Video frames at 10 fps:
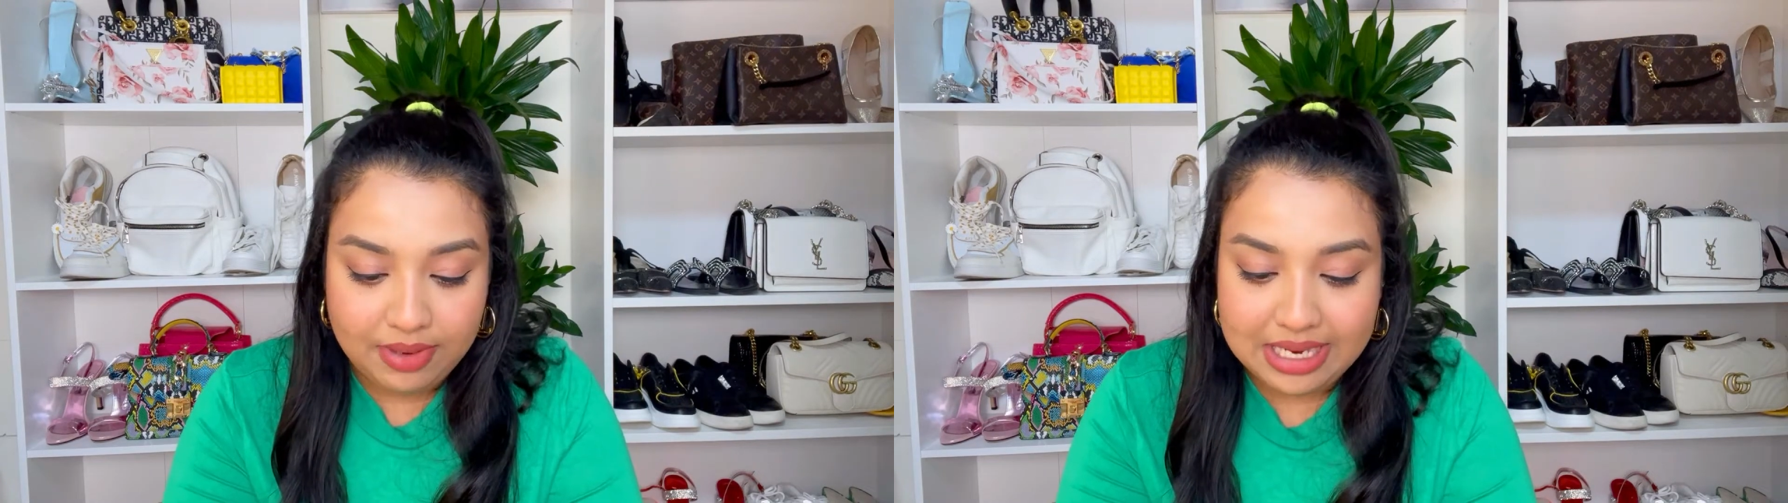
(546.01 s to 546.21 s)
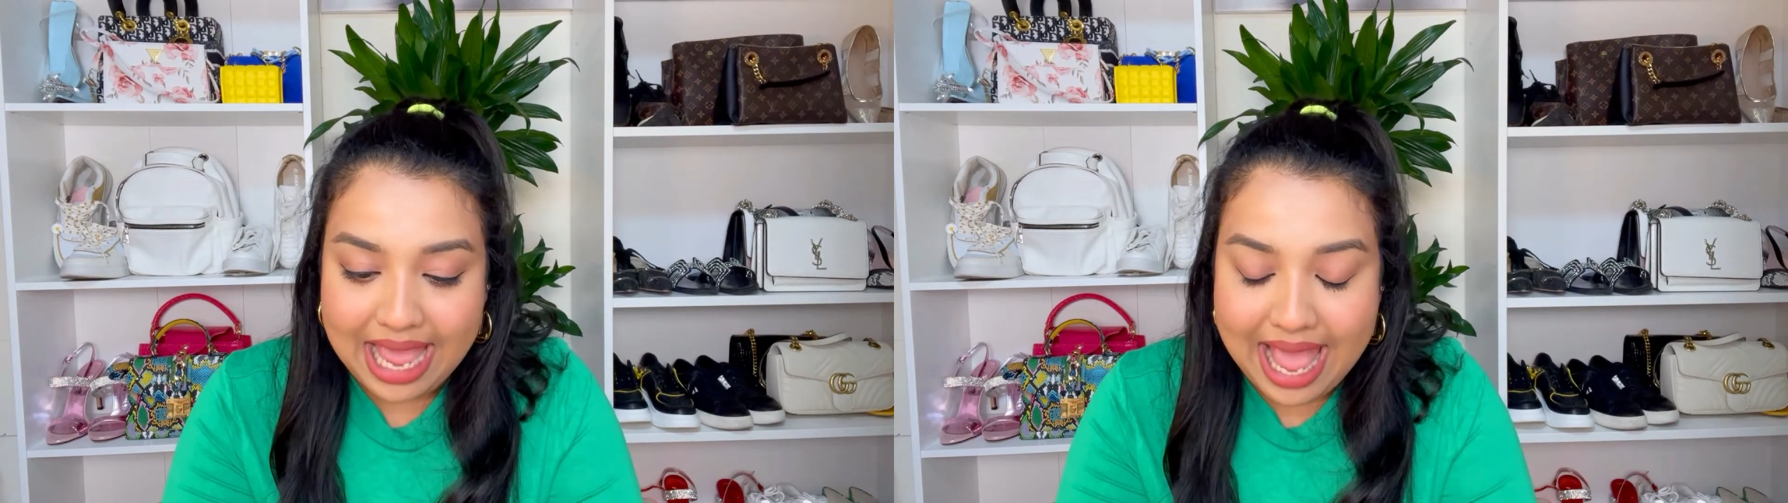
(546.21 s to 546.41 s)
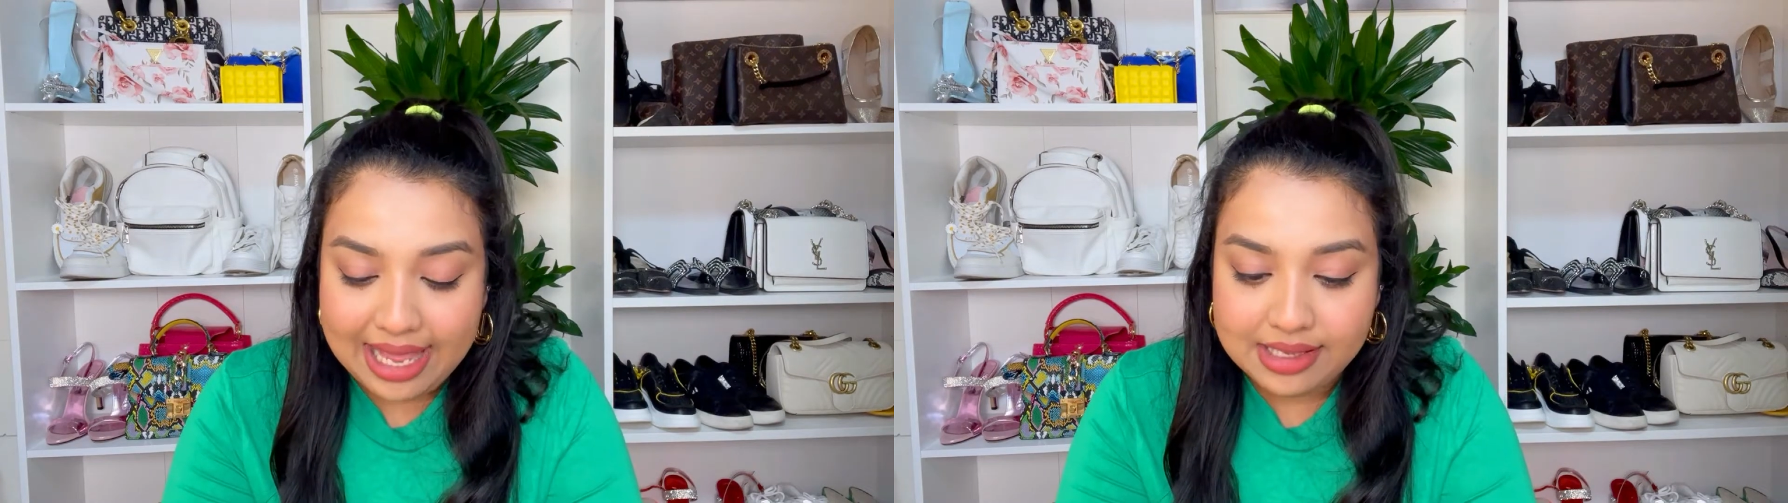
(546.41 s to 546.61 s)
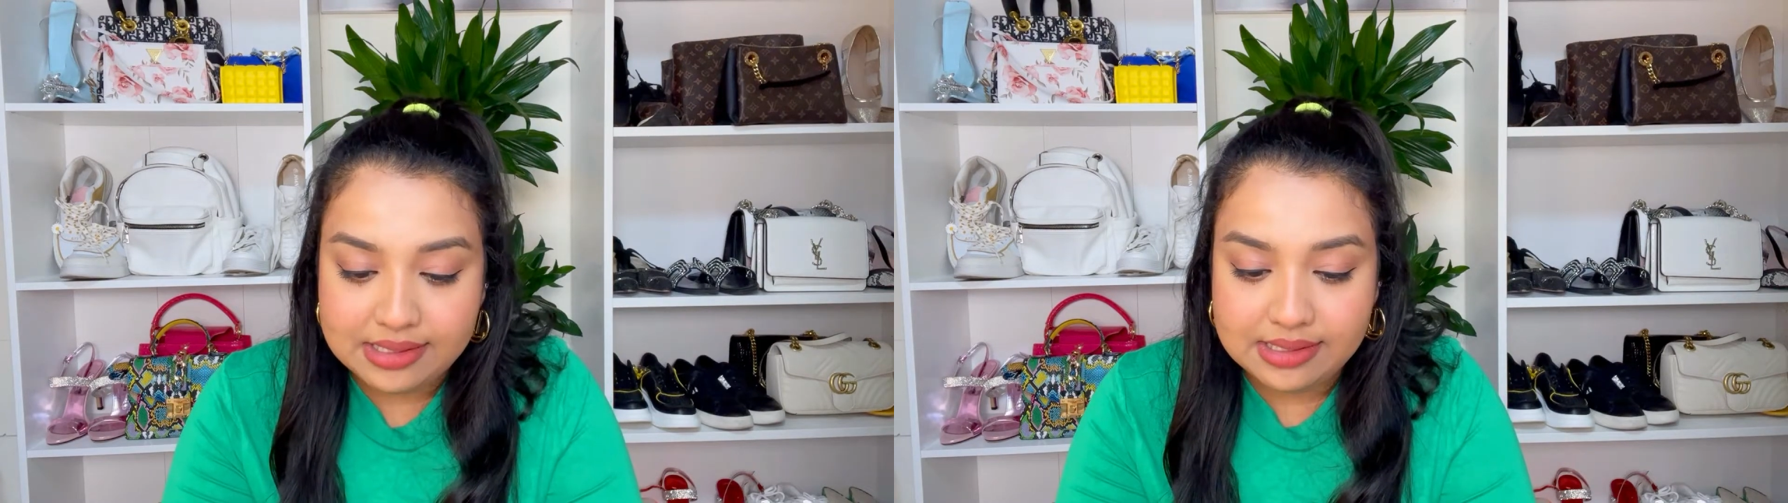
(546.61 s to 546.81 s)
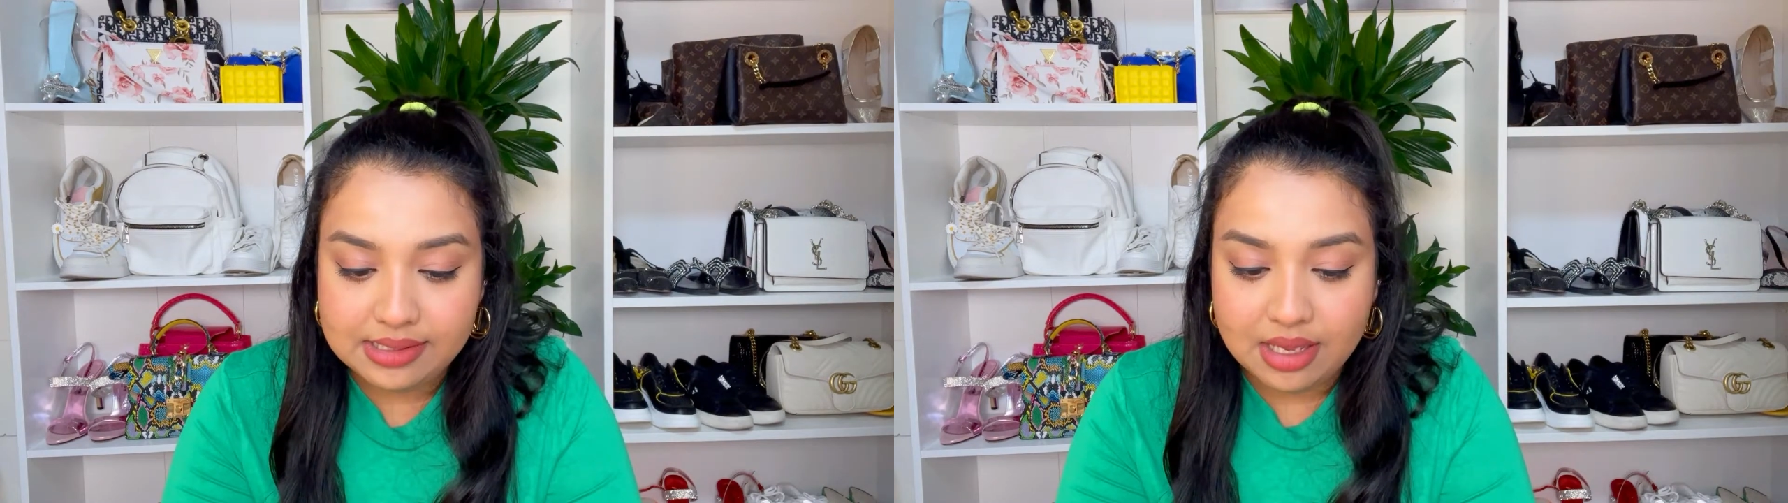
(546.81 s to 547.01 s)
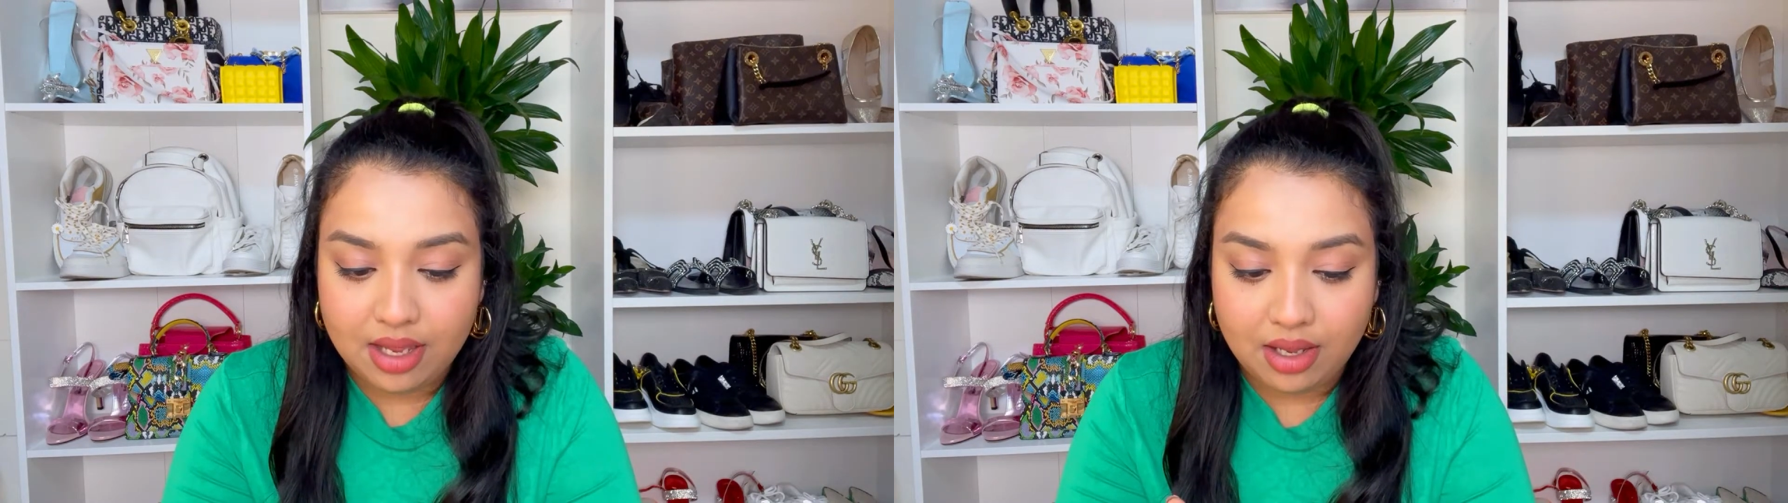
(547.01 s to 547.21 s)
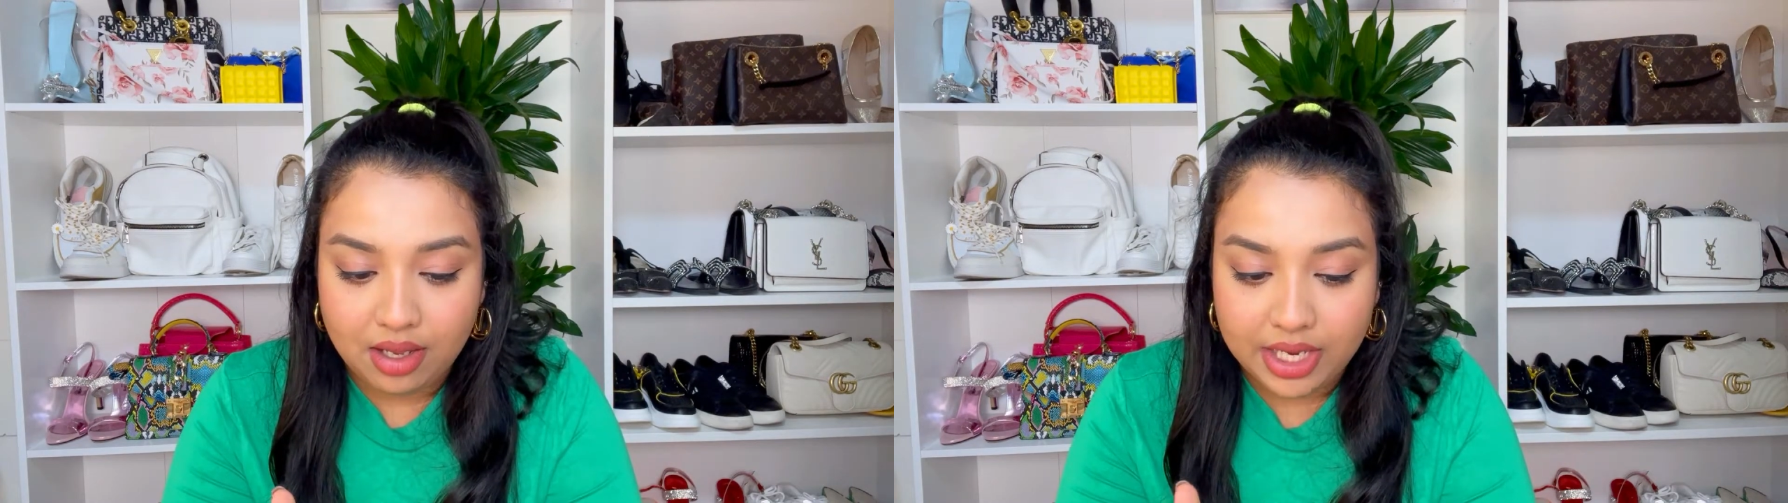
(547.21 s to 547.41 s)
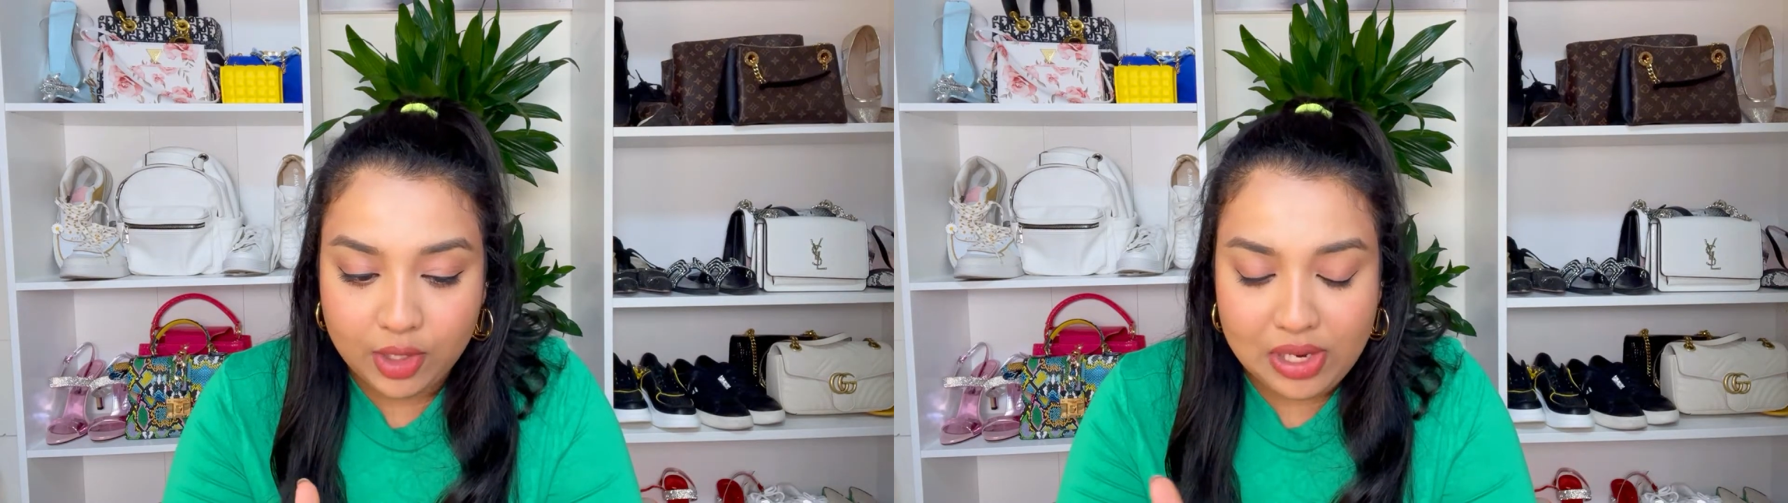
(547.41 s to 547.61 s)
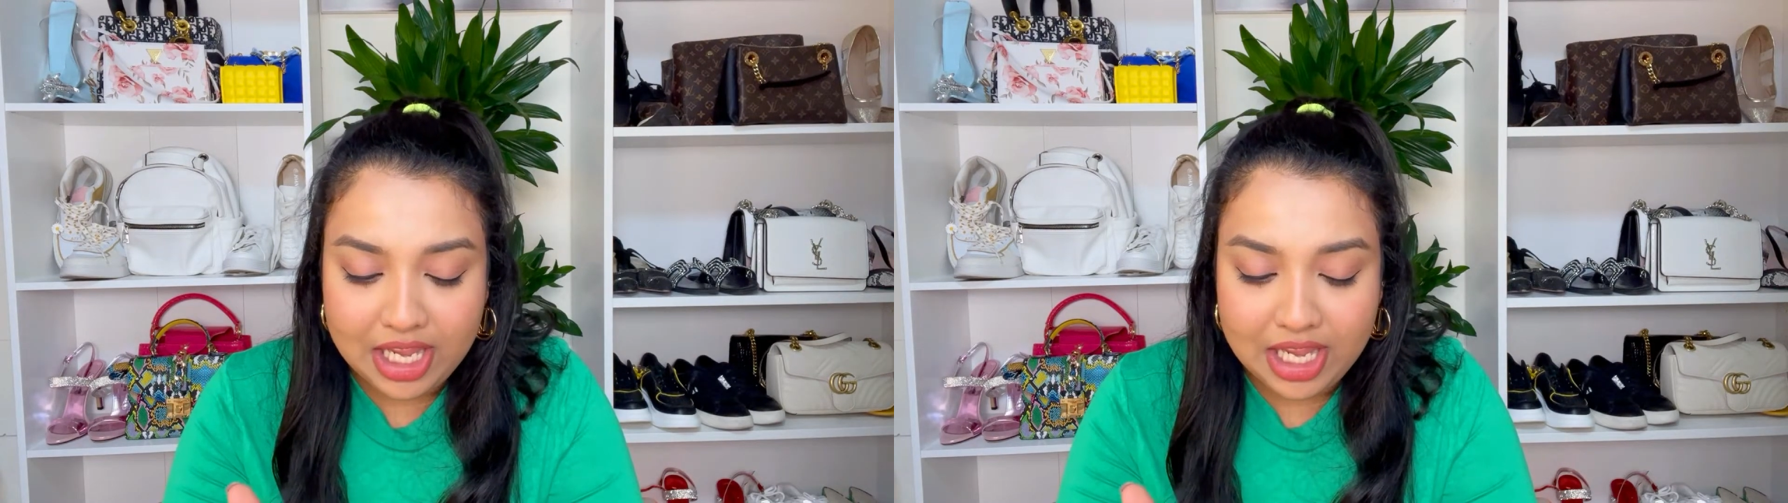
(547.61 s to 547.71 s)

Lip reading: It has you know,